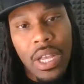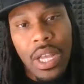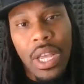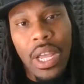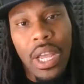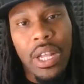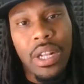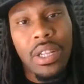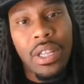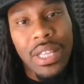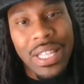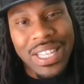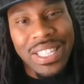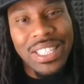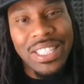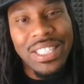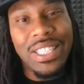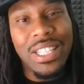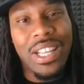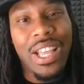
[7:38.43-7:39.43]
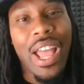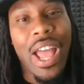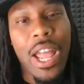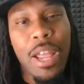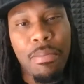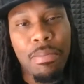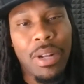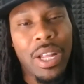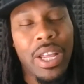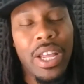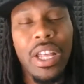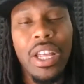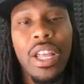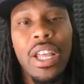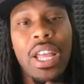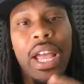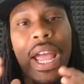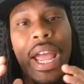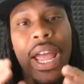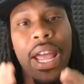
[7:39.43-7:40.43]
And this is the game plan.
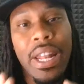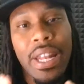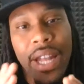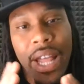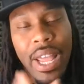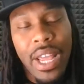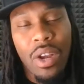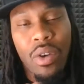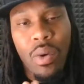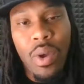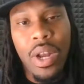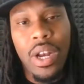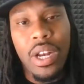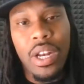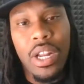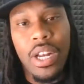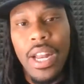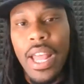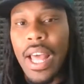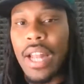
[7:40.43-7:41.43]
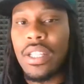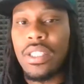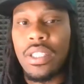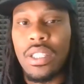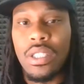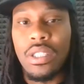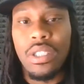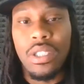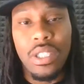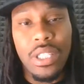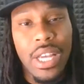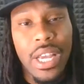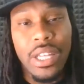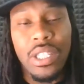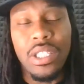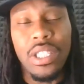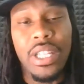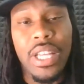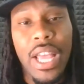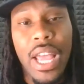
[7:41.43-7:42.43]
And that credit analysis
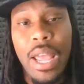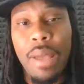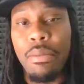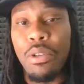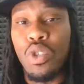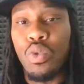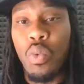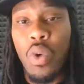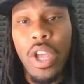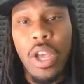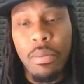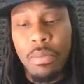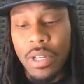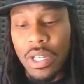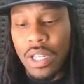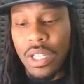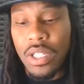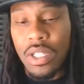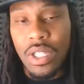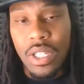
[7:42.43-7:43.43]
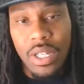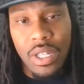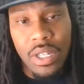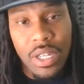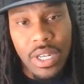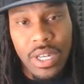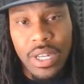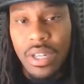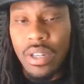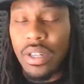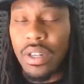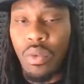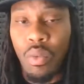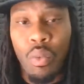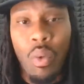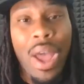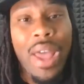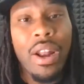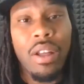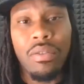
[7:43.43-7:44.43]
changed the game as well, because
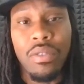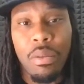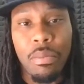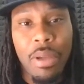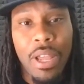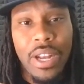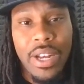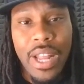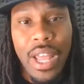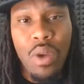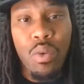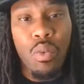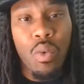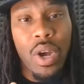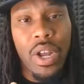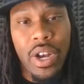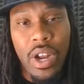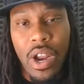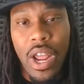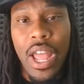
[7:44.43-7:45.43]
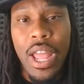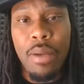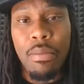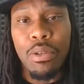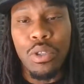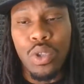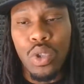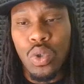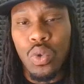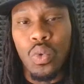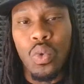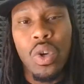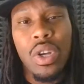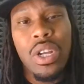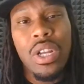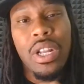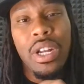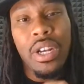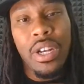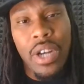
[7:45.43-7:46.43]
right off the bat, day one, they're able to
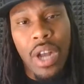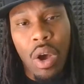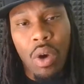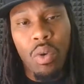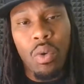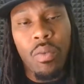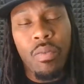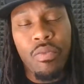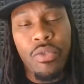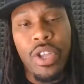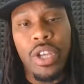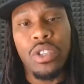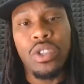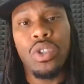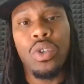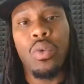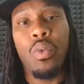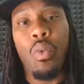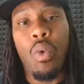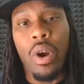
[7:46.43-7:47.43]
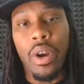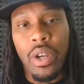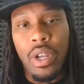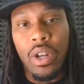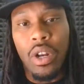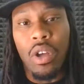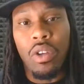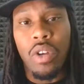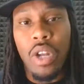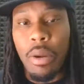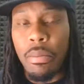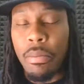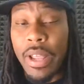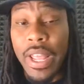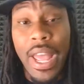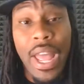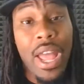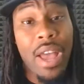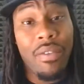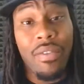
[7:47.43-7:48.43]
know that you're working on their
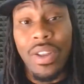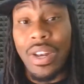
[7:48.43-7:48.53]
behalf.